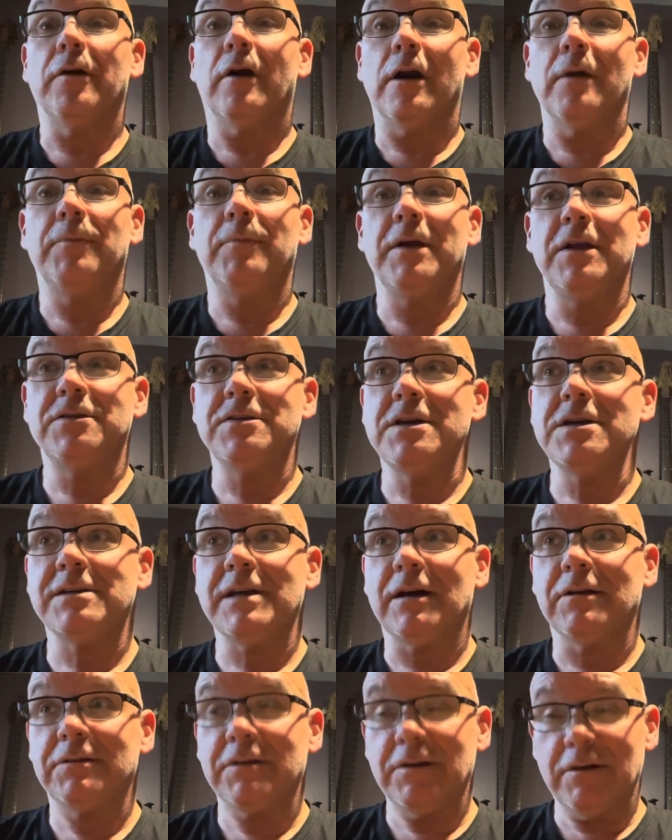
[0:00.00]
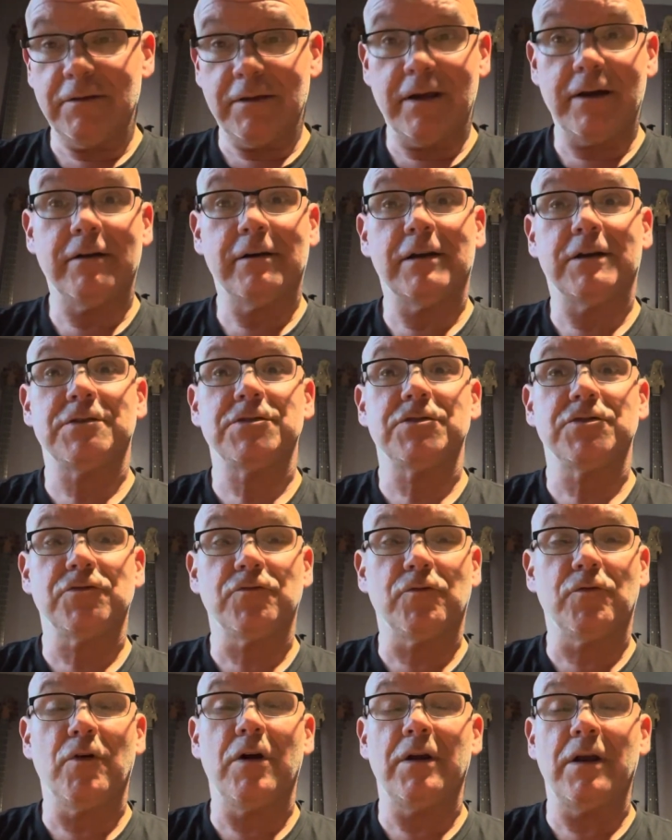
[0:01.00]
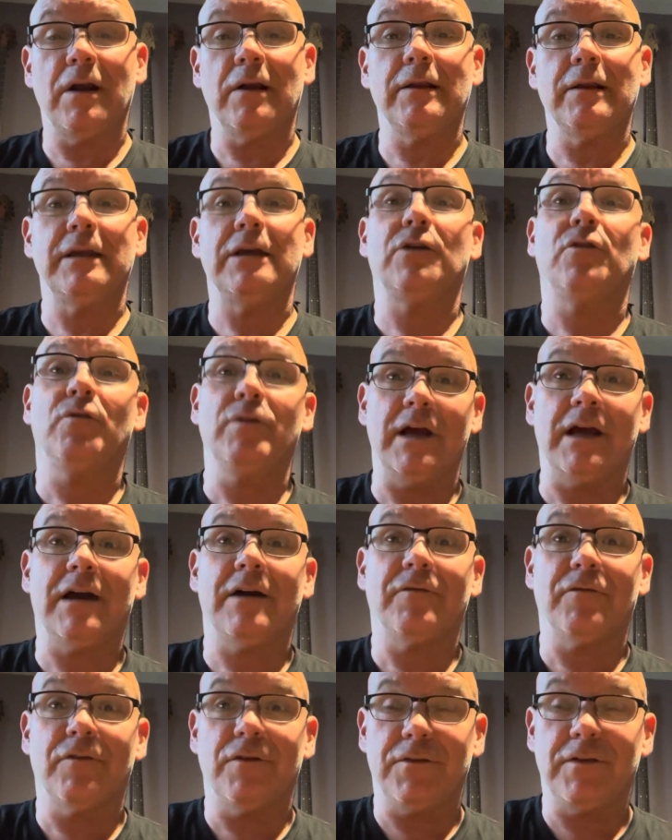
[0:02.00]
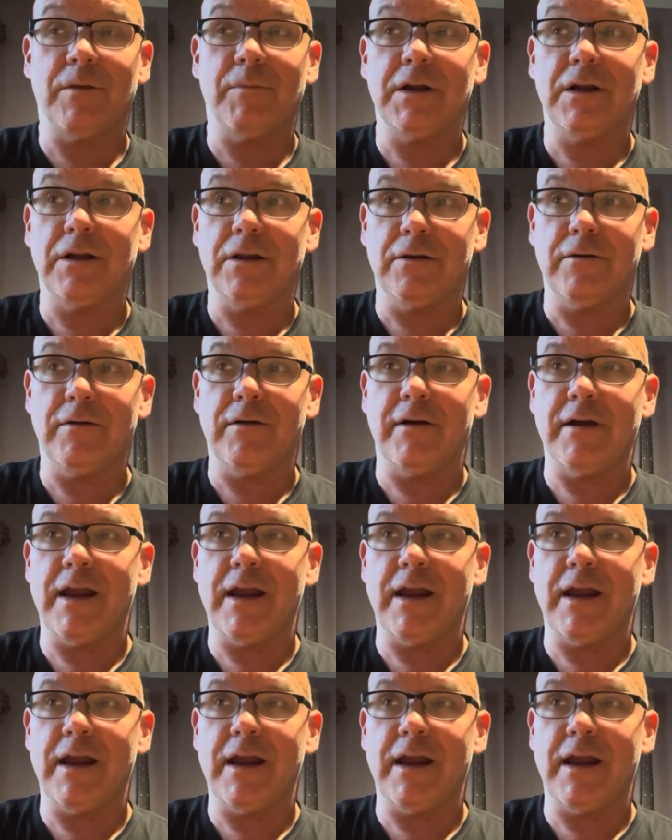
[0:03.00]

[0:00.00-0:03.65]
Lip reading: RPGs out there that are extraordinarily quick for somebody to learn.